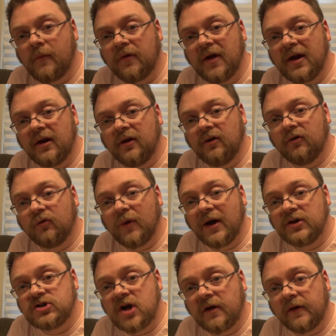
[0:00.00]
that is
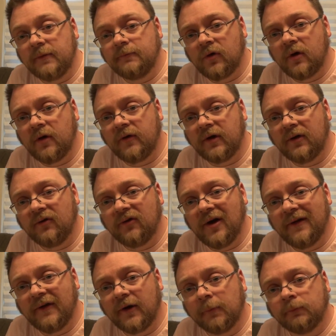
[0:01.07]
white chocolate on the
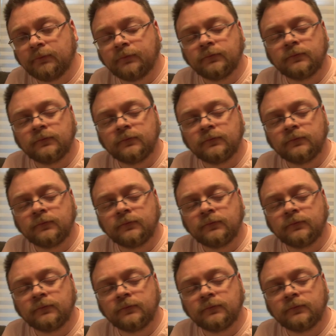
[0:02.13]
inside there.